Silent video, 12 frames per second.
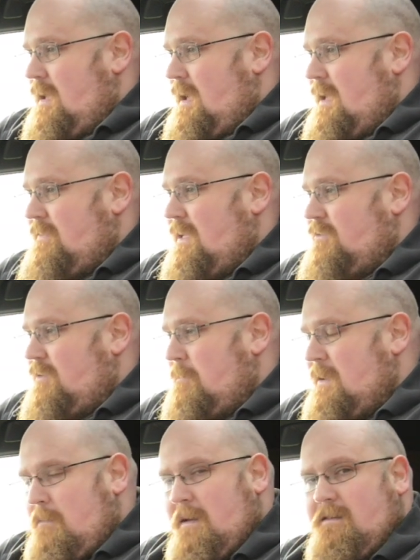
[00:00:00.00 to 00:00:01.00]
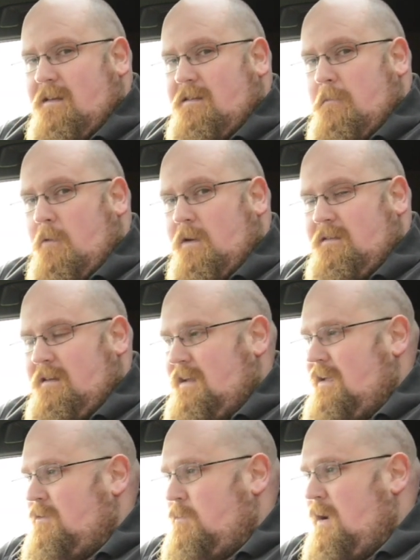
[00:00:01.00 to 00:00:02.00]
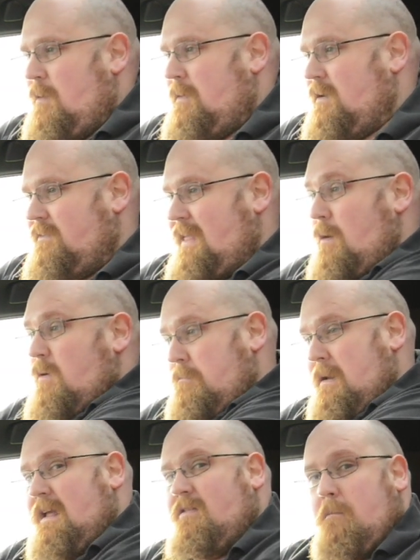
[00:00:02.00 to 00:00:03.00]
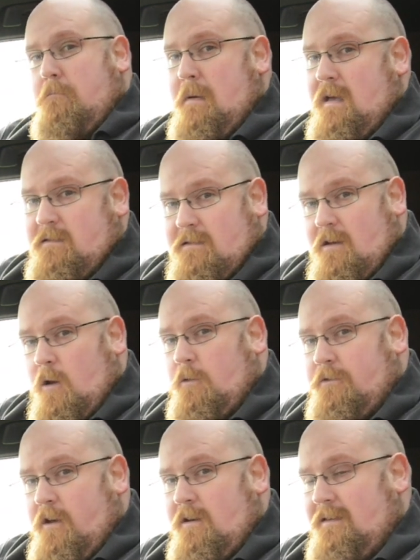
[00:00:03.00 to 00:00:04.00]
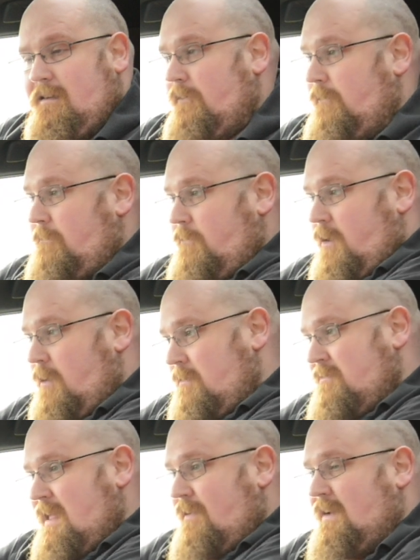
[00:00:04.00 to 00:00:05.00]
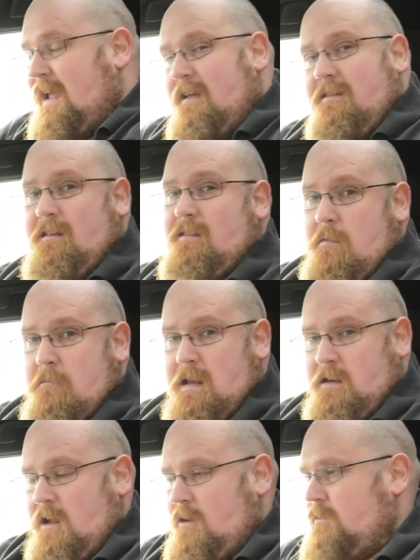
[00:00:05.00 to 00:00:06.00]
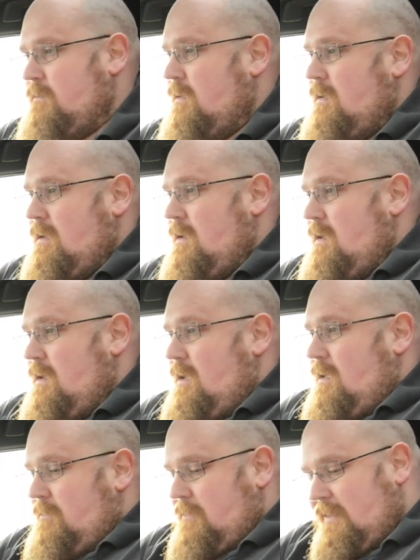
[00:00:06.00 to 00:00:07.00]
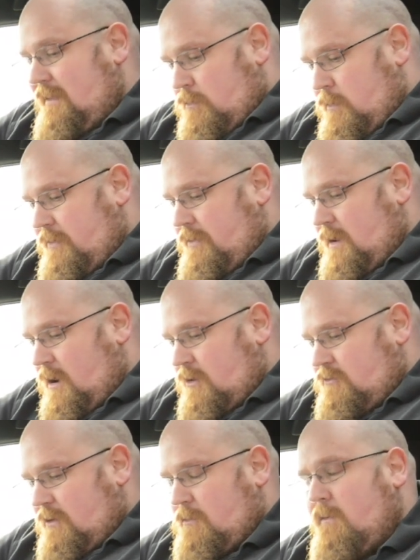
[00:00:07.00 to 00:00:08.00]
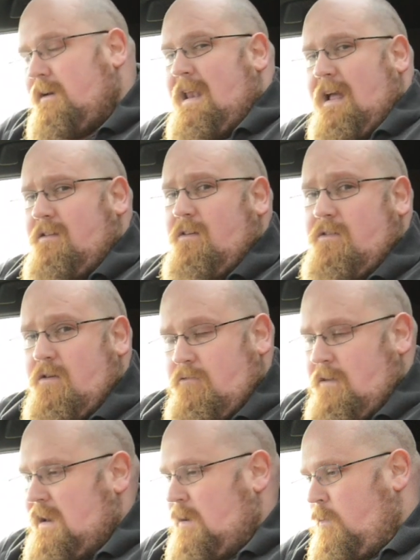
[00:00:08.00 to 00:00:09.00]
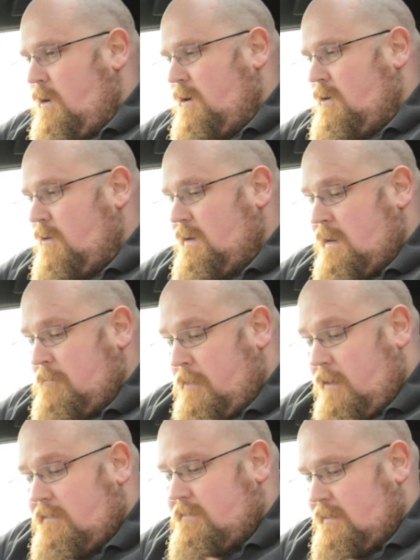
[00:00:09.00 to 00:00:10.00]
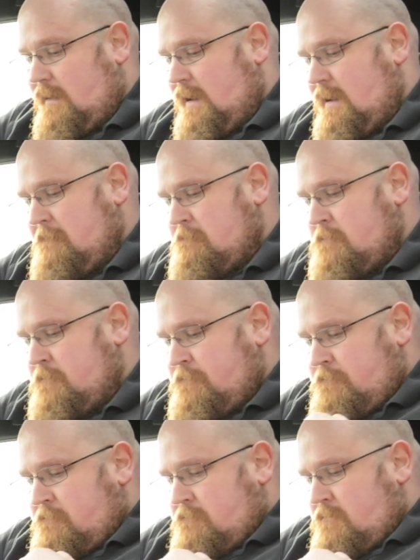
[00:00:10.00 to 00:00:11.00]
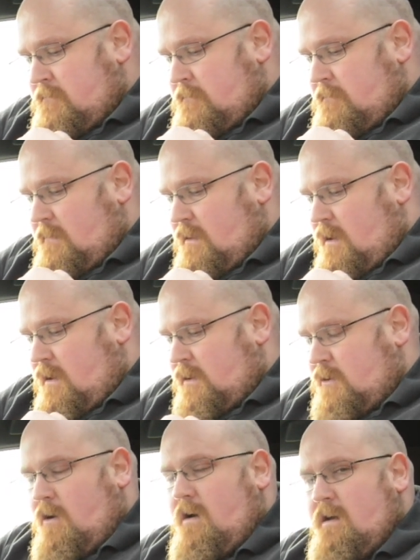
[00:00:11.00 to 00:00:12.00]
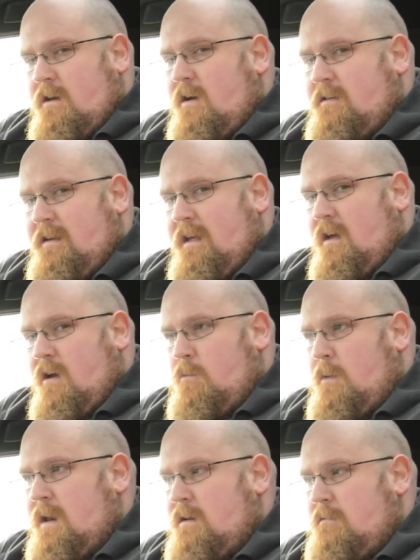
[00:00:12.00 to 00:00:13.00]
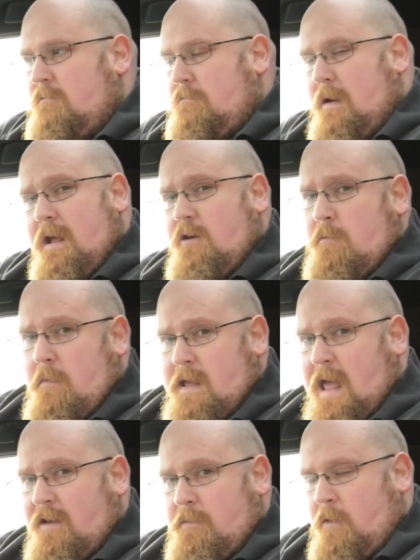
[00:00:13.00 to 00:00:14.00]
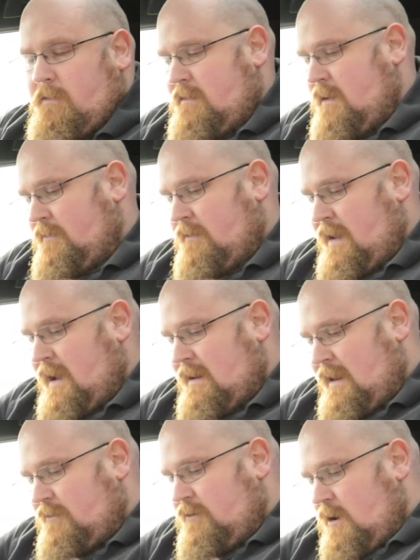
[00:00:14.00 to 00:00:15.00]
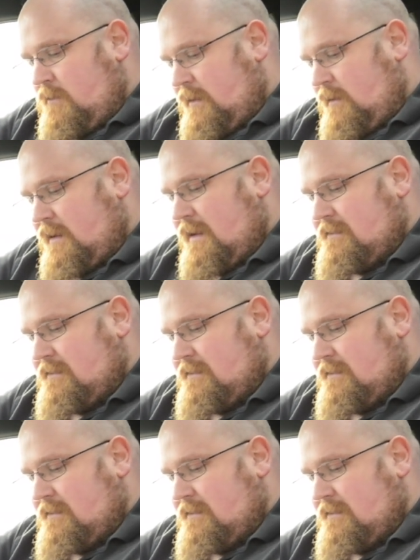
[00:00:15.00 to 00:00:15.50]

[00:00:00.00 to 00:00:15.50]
And that's a little bit disappointing as well, because that would be the best alternative to navigating the menus. So that's one thing I just want Lexus to really work on. And personally, I got an idea when playing on my Xbox the other day, and that's using like a